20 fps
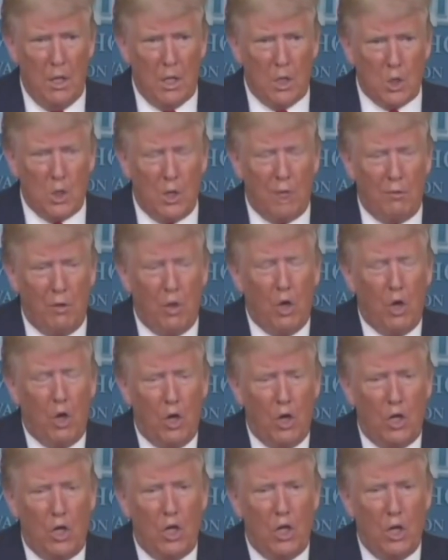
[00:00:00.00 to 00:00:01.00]
So I've
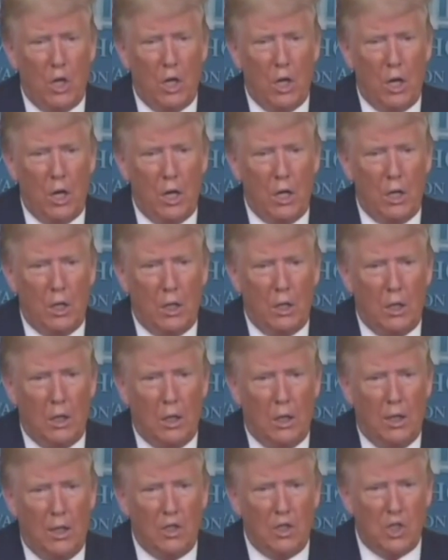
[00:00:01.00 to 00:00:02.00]
learned,
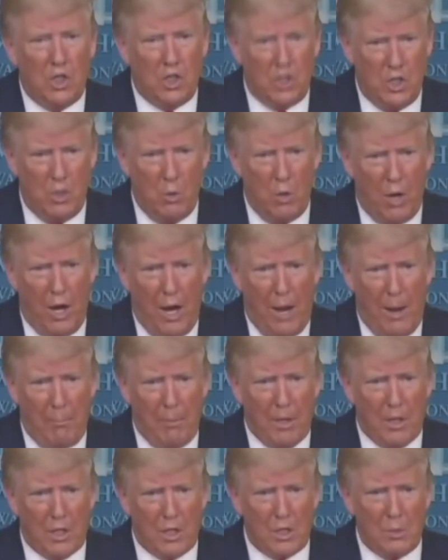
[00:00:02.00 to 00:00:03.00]
let's just see what
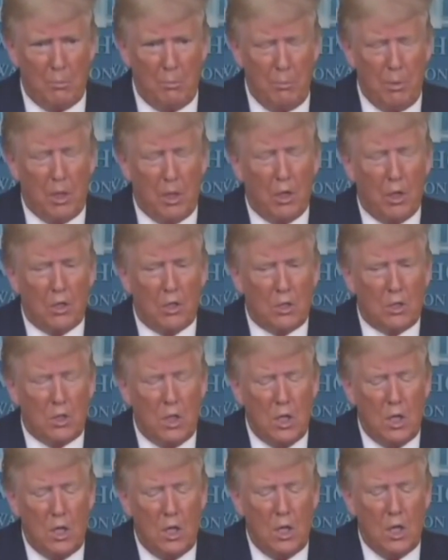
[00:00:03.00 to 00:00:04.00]
happens, because
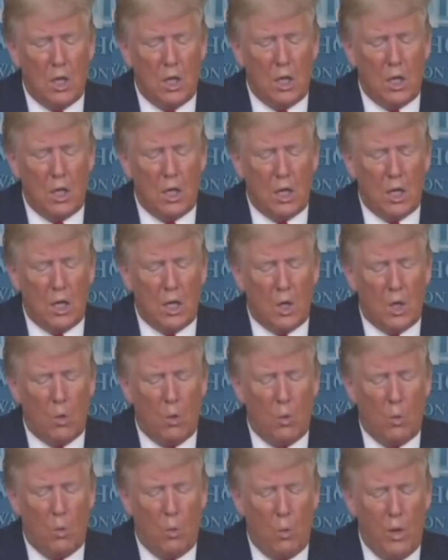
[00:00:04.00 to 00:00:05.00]

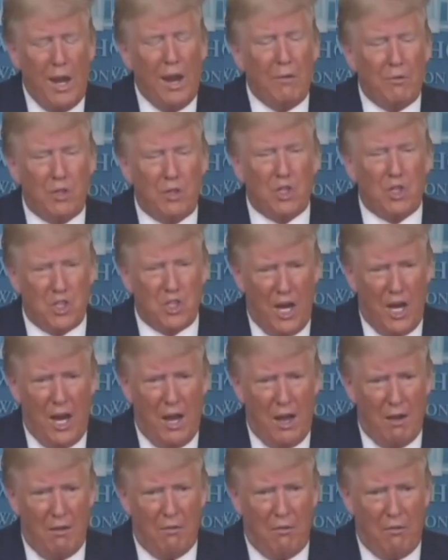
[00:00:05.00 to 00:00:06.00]
we have to
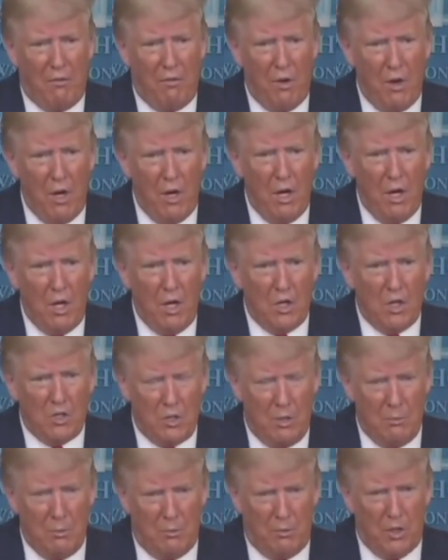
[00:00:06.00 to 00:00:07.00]
save
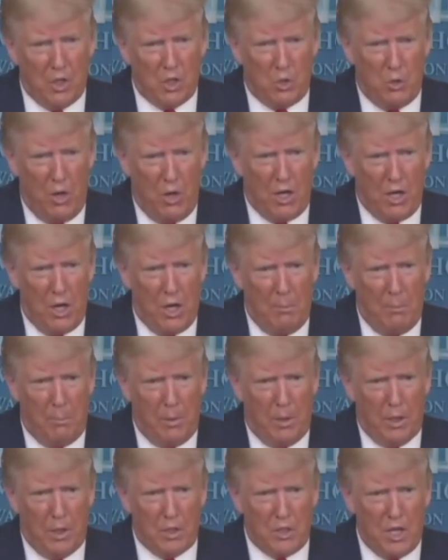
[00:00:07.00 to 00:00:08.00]
some of these great
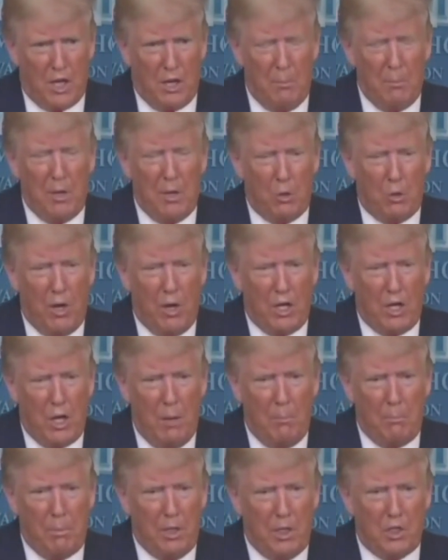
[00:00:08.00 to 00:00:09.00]
companies. They can be great
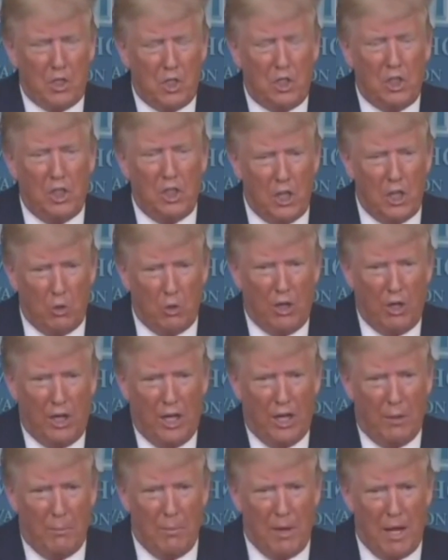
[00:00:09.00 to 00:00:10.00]
companies
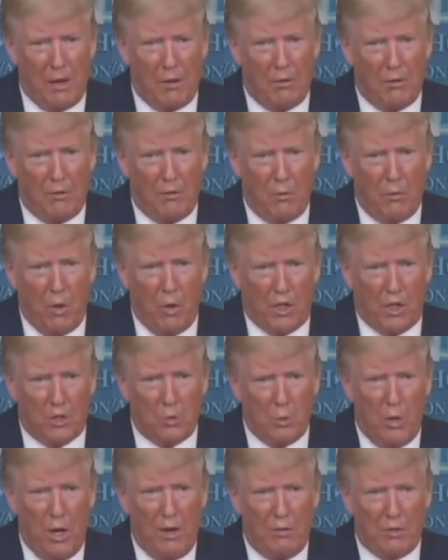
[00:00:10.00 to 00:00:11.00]
literally in a matter of
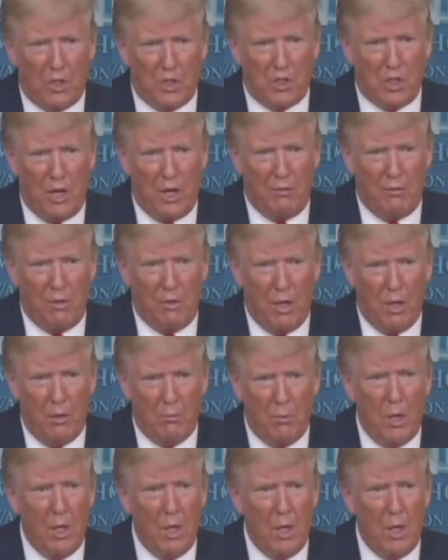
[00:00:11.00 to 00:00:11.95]
weeks. We have to save them.